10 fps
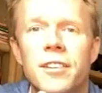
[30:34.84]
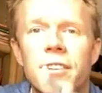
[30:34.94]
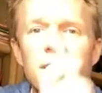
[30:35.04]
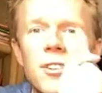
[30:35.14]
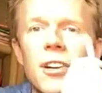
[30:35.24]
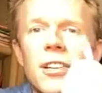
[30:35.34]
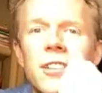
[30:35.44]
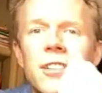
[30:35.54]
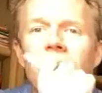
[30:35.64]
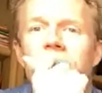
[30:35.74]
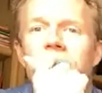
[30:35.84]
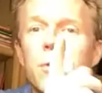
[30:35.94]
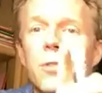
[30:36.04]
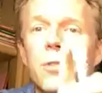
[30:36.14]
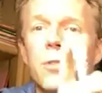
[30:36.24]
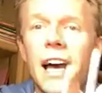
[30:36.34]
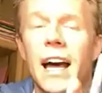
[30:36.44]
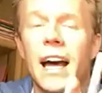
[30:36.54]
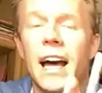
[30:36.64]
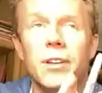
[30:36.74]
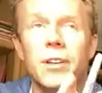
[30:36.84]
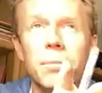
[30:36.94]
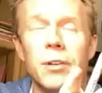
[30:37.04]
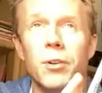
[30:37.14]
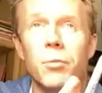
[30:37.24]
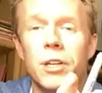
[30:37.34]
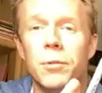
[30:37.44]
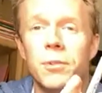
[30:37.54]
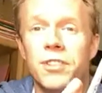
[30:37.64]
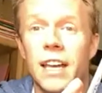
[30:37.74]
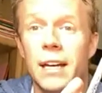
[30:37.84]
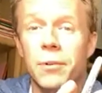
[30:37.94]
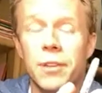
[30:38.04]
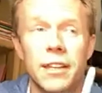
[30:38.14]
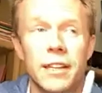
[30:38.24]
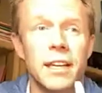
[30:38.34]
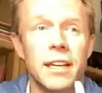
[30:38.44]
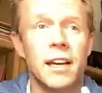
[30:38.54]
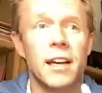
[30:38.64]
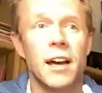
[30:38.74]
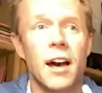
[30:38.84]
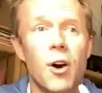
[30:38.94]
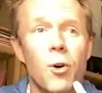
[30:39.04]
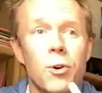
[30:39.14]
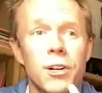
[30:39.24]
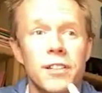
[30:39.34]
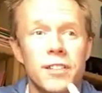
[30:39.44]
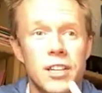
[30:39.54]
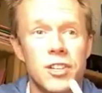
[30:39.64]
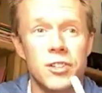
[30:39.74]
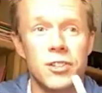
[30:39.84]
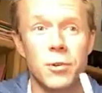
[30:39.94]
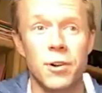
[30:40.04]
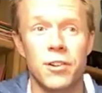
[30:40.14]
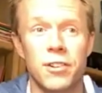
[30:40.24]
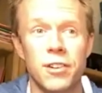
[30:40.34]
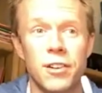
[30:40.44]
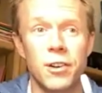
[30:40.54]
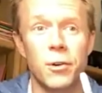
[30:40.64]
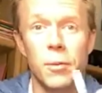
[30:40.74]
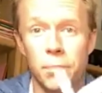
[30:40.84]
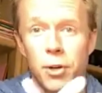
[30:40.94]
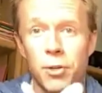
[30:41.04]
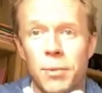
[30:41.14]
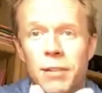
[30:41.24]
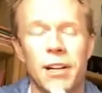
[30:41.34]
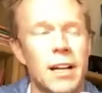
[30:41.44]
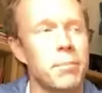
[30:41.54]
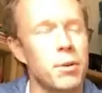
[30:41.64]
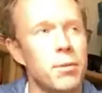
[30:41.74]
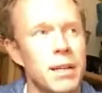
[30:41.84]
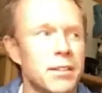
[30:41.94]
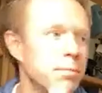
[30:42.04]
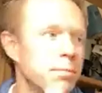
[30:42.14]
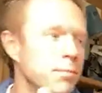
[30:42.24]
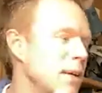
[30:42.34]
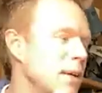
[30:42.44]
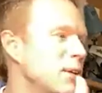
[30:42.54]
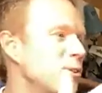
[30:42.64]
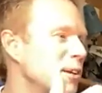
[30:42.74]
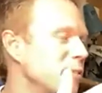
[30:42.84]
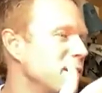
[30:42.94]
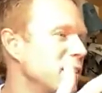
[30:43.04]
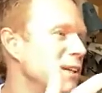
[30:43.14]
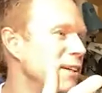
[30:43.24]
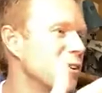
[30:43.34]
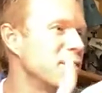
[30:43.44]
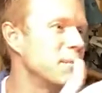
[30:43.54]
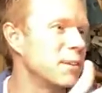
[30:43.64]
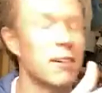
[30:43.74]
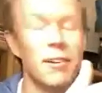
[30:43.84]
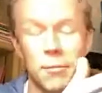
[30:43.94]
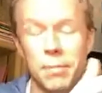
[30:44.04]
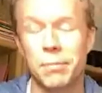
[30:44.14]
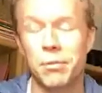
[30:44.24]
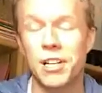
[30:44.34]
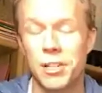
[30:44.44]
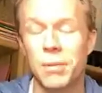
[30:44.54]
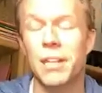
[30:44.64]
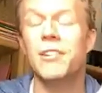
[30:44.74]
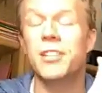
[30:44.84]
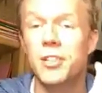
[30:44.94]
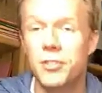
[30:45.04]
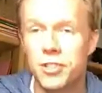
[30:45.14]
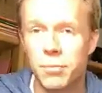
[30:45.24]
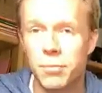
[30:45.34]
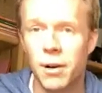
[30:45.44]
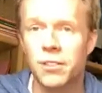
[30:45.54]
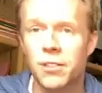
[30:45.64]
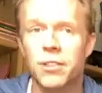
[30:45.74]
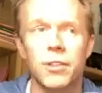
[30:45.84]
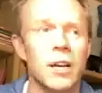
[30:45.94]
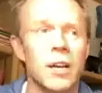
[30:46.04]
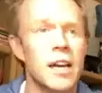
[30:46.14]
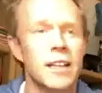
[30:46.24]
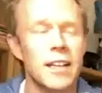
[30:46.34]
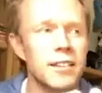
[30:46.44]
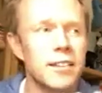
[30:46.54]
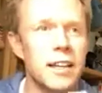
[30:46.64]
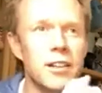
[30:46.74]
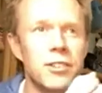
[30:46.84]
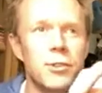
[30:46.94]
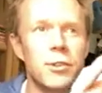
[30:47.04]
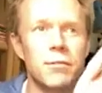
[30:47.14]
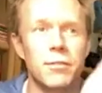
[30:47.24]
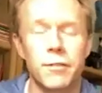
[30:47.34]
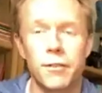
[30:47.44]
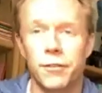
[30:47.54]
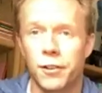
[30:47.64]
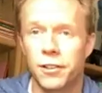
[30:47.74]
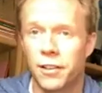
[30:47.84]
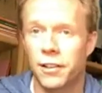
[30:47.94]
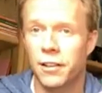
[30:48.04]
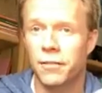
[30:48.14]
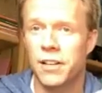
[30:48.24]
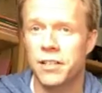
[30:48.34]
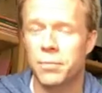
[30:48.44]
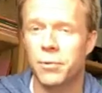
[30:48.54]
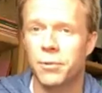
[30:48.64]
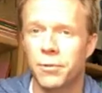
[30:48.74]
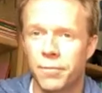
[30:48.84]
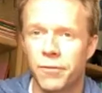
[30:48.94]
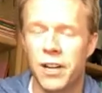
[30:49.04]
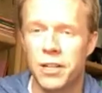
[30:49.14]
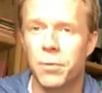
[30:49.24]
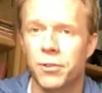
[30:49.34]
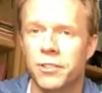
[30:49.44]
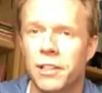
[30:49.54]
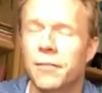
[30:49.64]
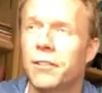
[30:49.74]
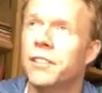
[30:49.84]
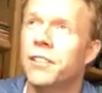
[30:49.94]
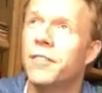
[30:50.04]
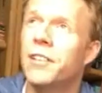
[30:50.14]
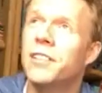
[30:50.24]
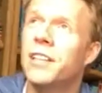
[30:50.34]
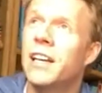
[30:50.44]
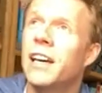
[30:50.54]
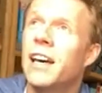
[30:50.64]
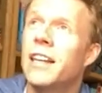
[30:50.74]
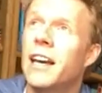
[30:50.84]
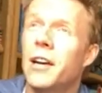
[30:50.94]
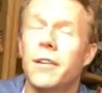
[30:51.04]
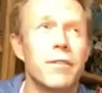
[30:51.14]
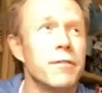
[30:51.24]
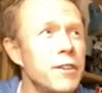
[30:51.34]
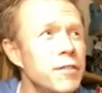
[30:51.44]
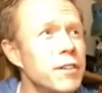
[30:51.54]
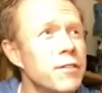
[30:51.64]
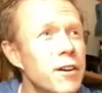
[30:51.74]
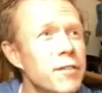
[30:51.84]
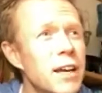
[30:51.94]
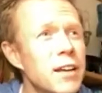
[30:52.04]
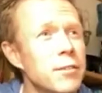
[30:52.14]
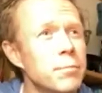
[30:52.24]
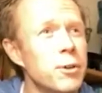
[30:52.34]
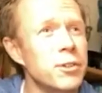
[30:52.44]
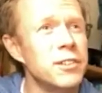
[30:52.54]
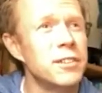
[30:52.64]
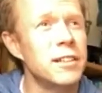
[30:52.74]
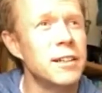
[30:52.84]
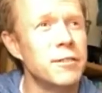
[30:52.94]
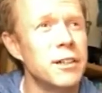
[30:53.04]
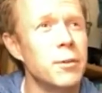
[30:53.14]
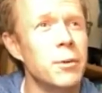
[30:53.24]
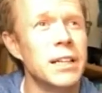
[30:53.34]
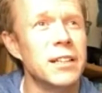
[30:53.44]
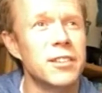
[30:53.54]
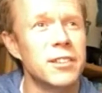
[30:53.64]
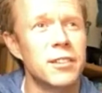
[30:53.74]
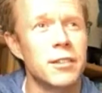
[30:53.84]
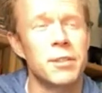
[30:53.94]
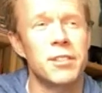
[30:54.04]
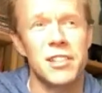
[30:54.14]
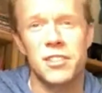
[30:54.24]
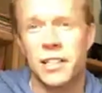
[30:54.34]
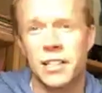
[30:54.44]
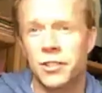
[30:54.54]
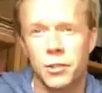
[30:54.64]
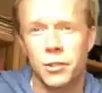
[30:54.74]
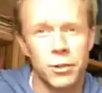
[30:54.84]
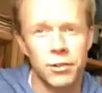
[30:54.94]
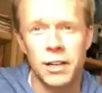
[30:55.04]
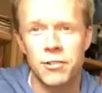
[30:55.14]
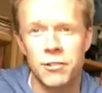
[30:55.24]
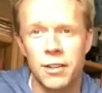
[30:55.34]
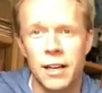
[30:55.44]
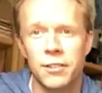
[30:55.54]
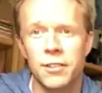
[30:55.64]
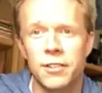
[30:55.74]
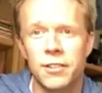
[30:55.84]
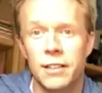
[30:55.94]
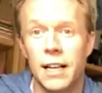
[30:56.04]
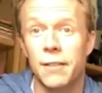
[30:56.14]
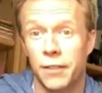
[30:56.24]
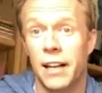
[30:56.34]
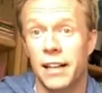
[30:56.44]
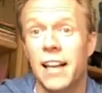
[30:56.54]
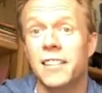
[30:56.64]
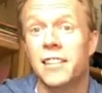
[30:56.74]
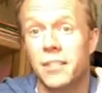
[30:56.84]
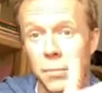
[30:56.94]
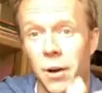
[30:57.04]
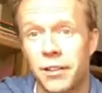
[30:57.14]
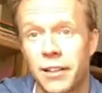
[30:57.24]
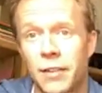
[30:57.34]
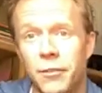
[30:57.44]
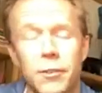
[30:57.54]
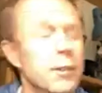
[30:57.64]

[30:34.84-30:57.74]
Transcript: Sorry, Skye. I just was going to add to build on what you were saying with the organizations who are booming right now. Booming is maybe not, you know, they're under big pressure, but they're under huge demand. So yesterday I saw that Riverford, the veg box delivery service, they're going from 55,000 boxes delivery a week to potentially 200,000 or 300,000. That's the demand level.